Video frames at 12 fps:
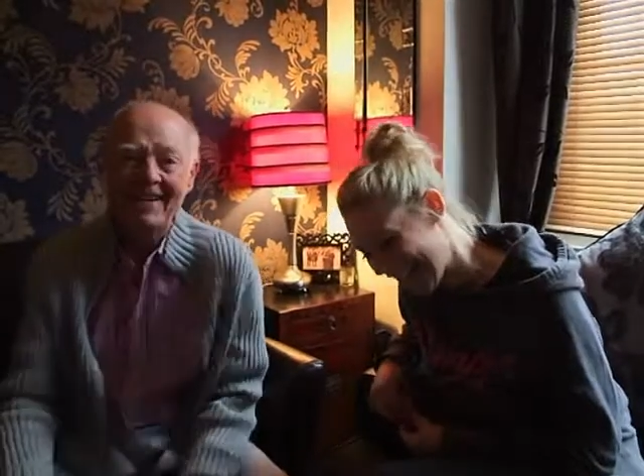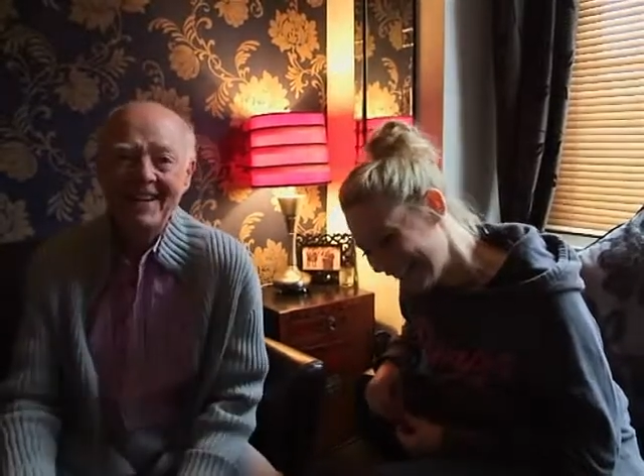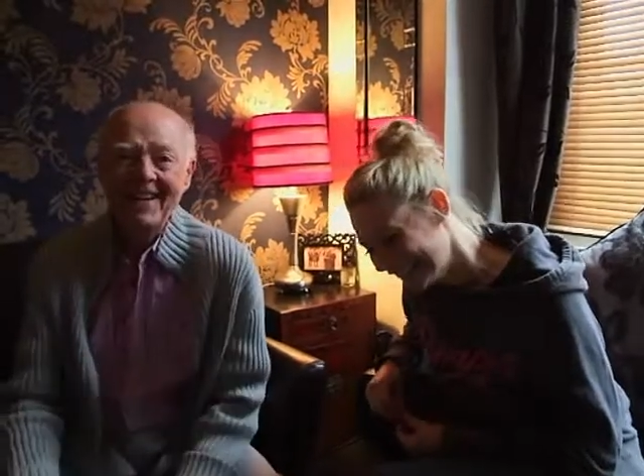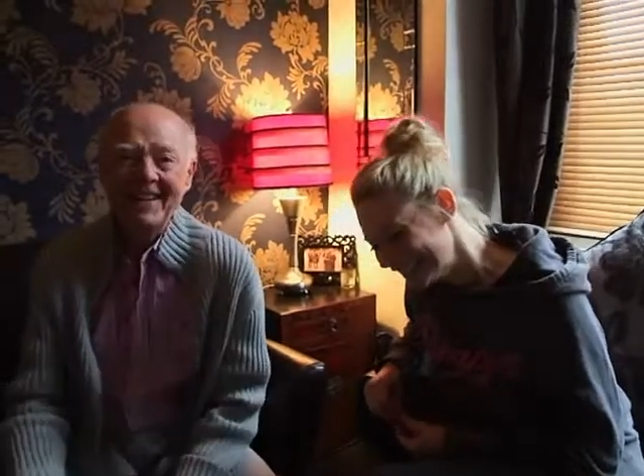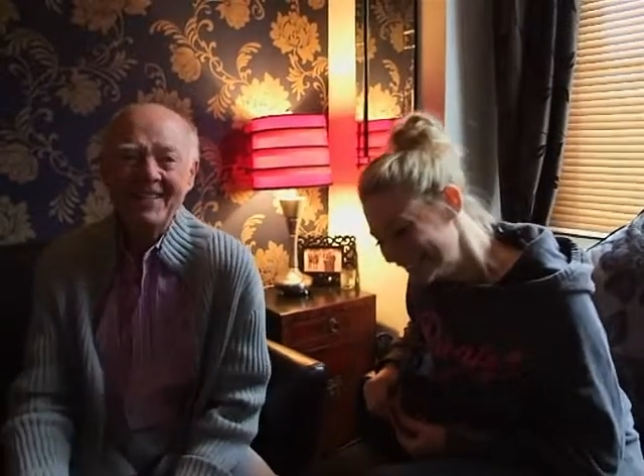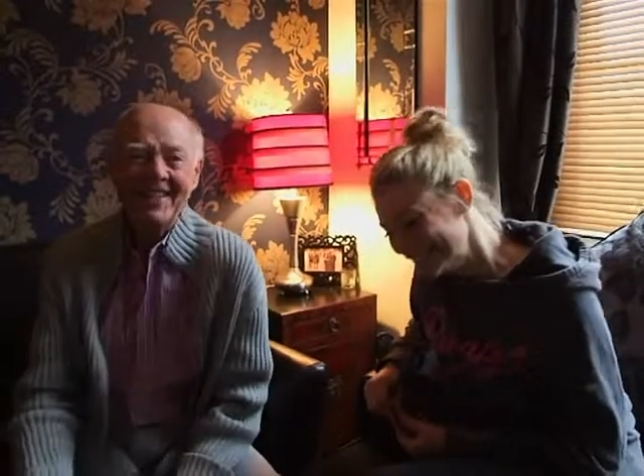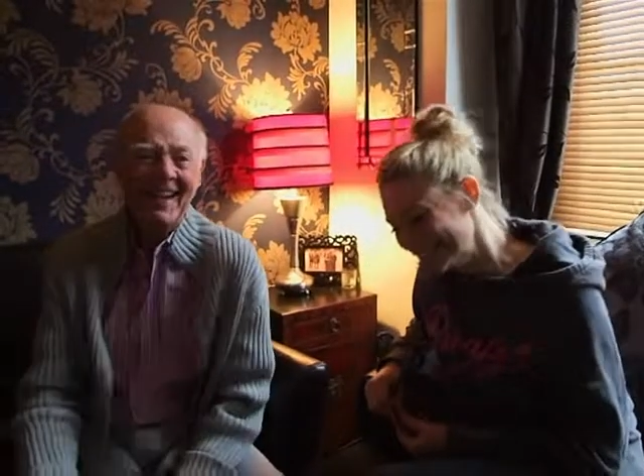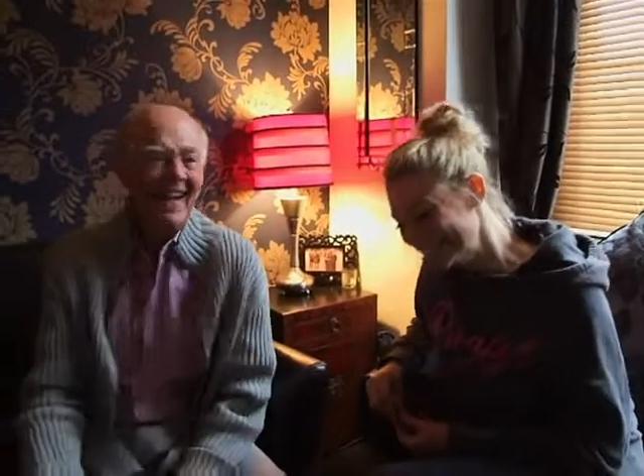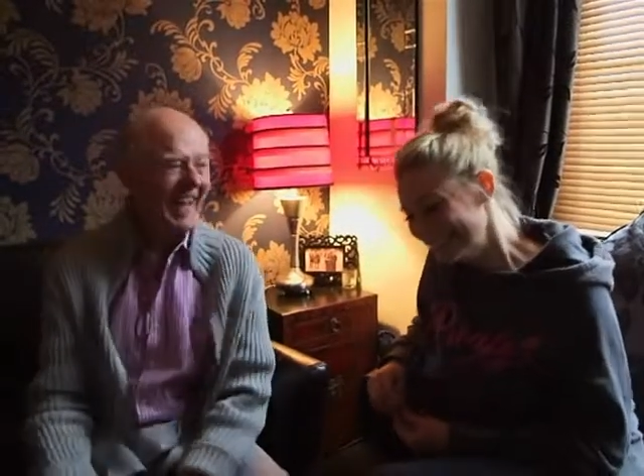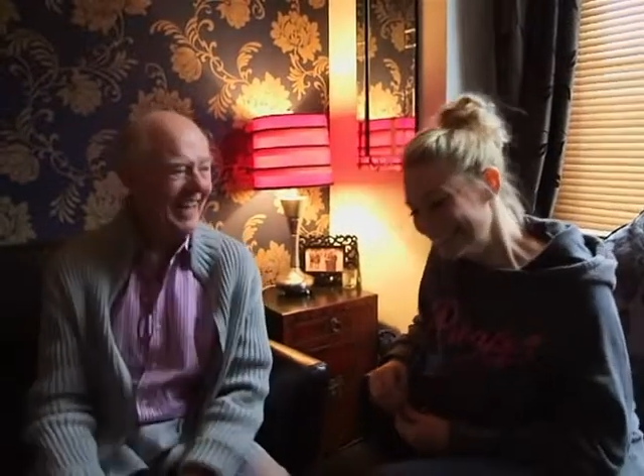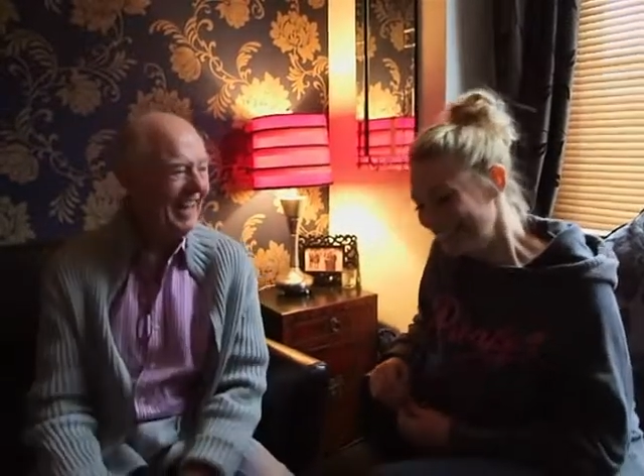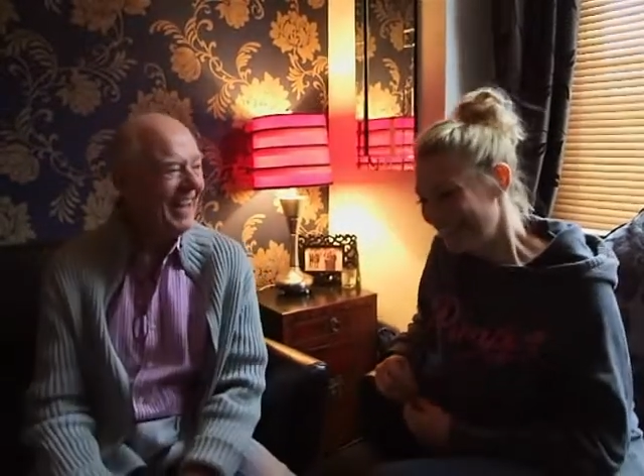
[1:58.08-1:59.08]

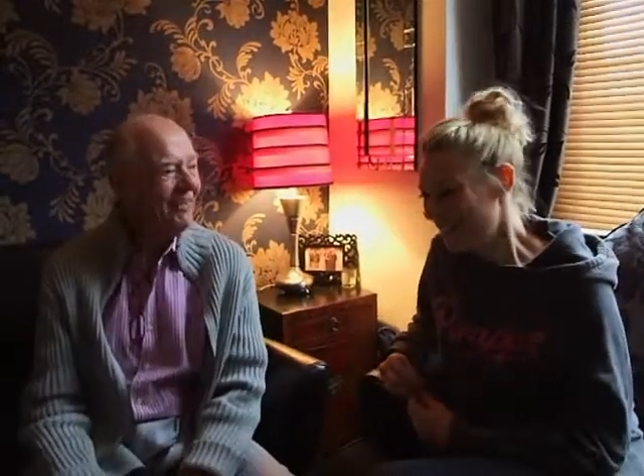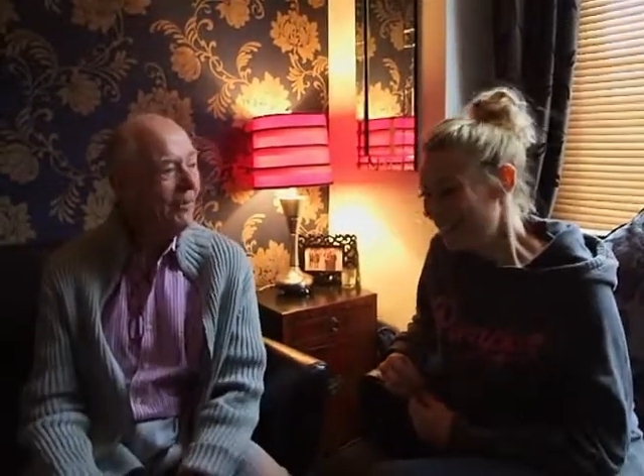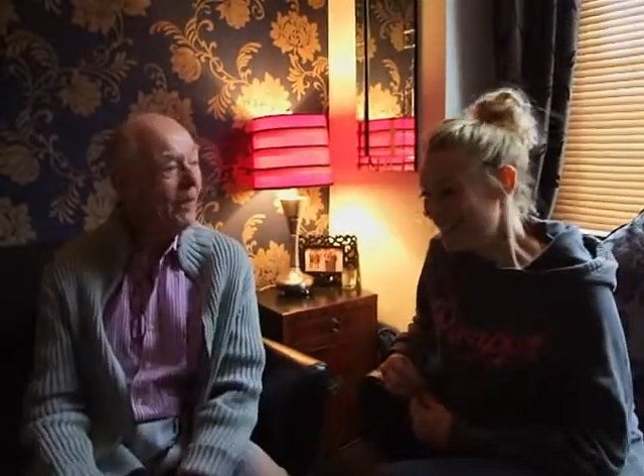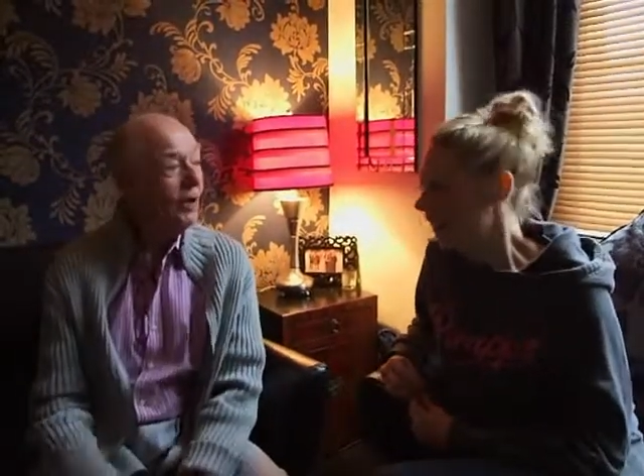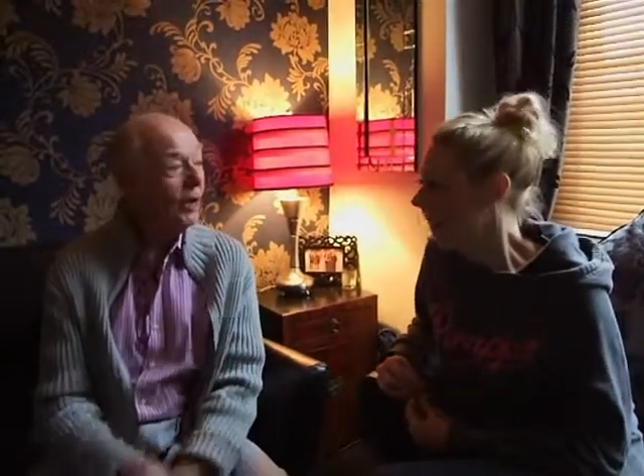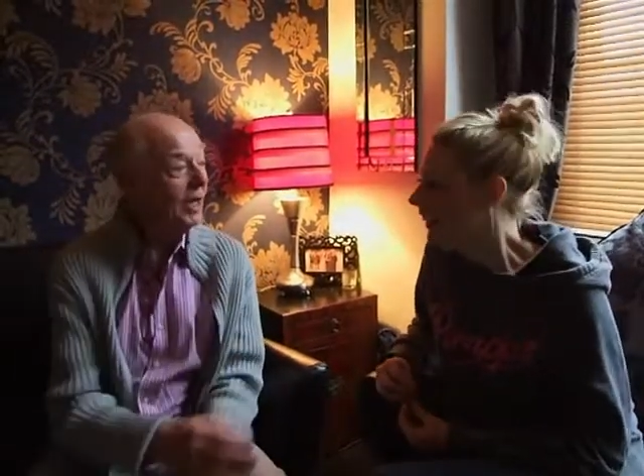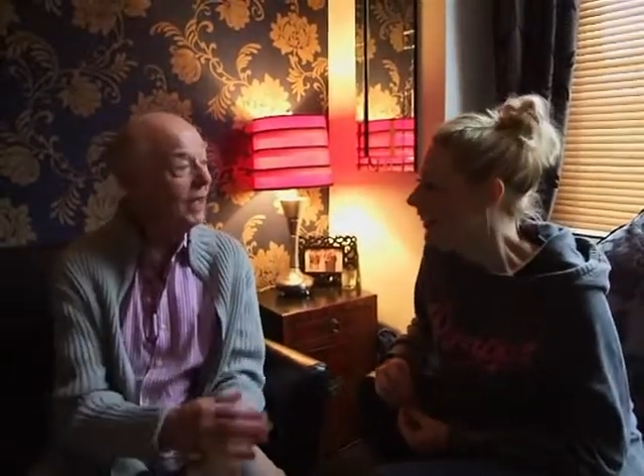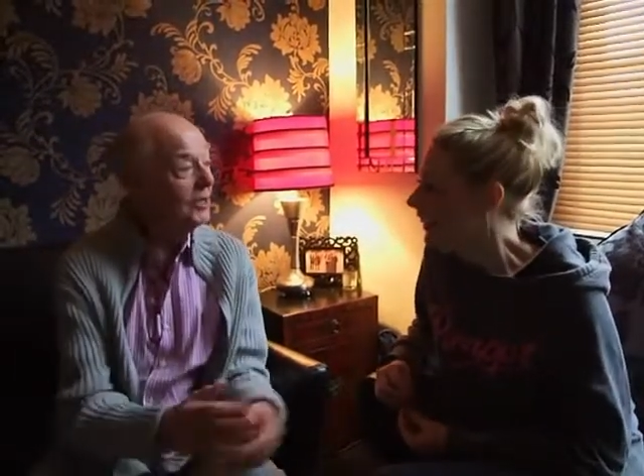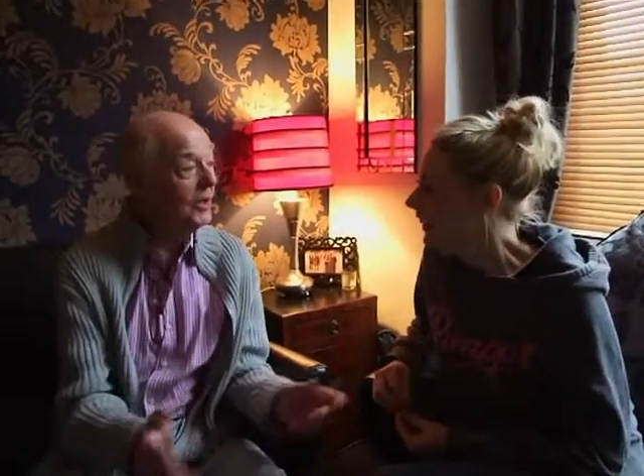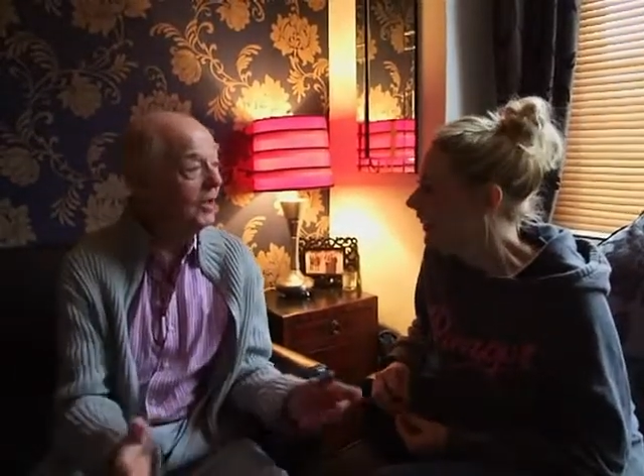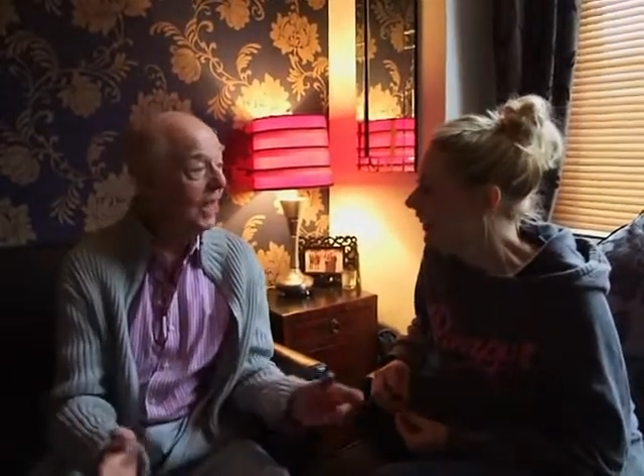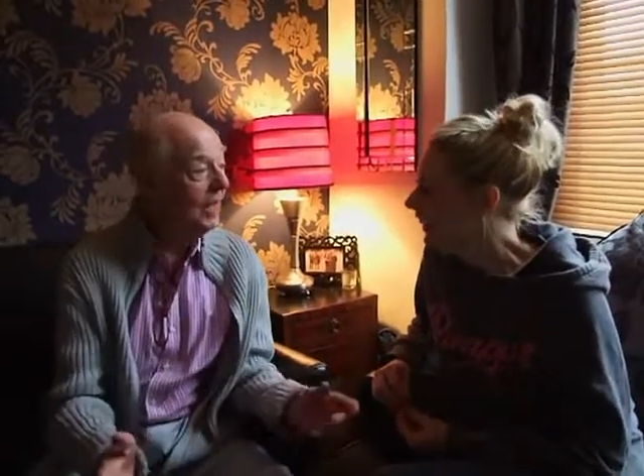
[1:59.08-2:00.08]
Okay. We've got to cut
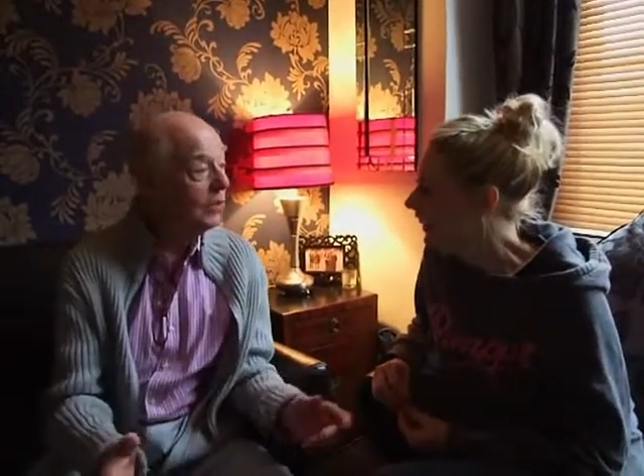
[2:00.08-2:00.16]
it there,